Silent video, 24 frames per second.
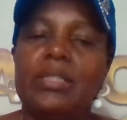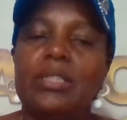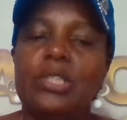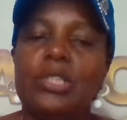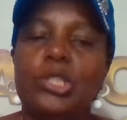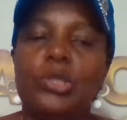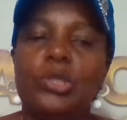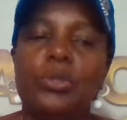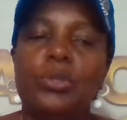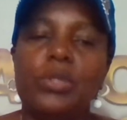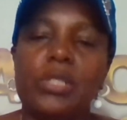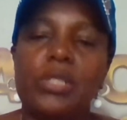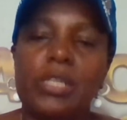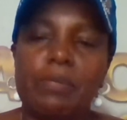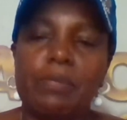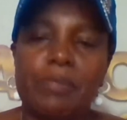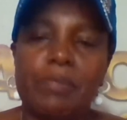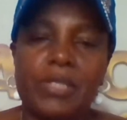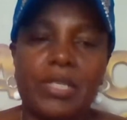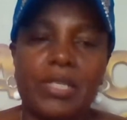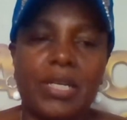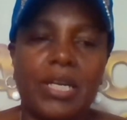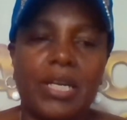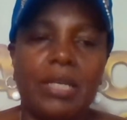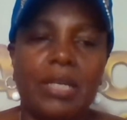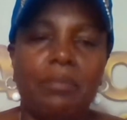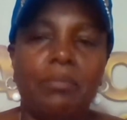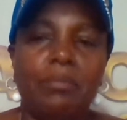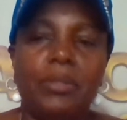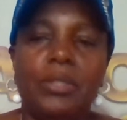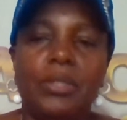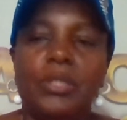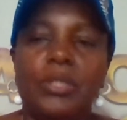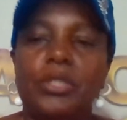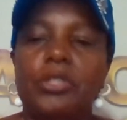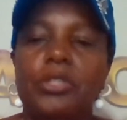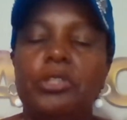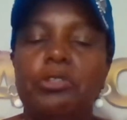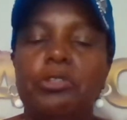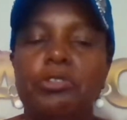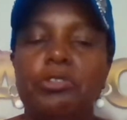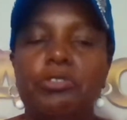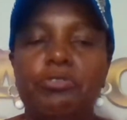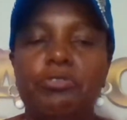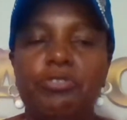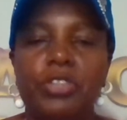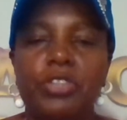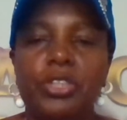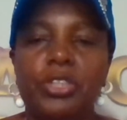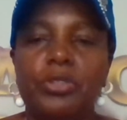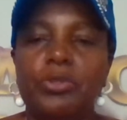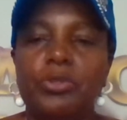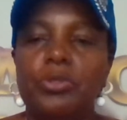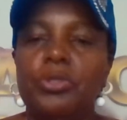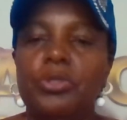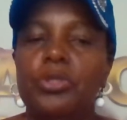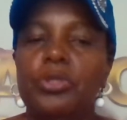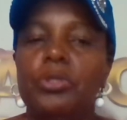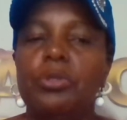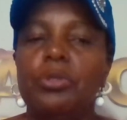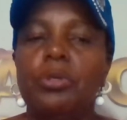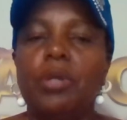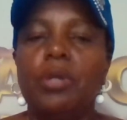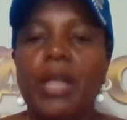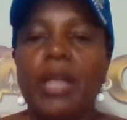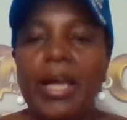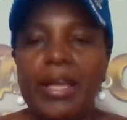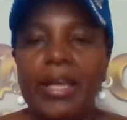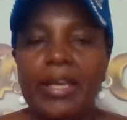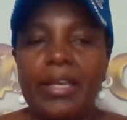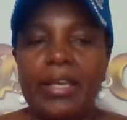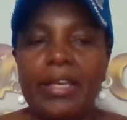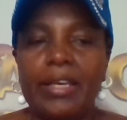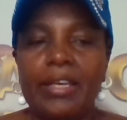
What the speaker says: do subscribe, do view, do like,